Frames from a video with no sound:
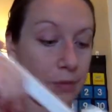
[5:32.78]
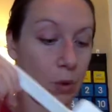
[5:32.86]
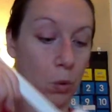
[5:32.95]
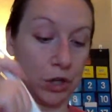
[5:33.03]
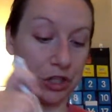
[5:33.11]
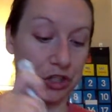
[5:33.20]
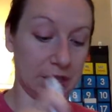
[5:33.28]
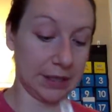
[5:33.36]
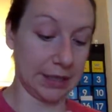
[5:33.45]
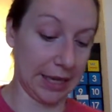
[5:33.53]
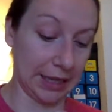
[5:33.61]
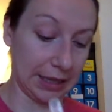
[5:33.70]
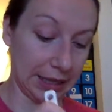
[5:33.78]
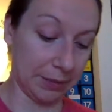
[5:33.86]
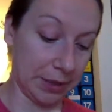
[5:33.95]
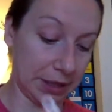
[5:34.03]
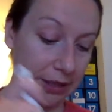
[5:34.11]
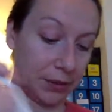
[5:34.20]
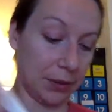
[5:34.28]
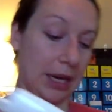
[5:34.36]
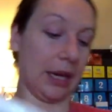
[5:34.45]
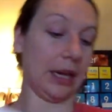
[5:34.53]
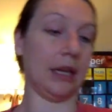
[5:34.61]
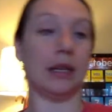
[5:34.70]
oranges and lemons,
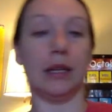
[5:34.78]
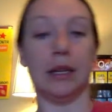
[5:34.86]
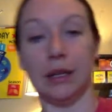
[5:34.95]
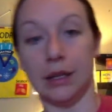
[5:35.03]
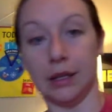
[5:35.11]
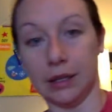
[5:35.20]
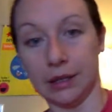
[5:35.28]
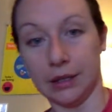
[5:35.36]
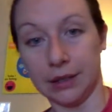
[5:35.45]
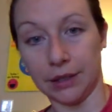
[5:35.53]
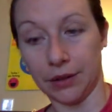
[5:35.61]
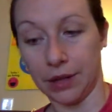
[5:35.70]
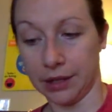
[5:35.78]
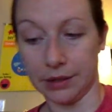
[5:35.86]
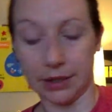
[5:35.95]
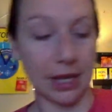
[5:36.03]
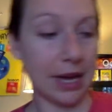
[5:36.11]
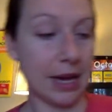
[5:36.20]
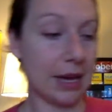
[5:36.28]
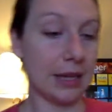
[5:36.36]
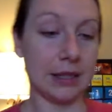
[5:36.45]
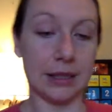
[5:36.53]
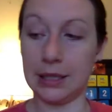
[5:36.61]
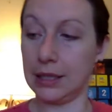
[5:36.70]
okay? So there's that.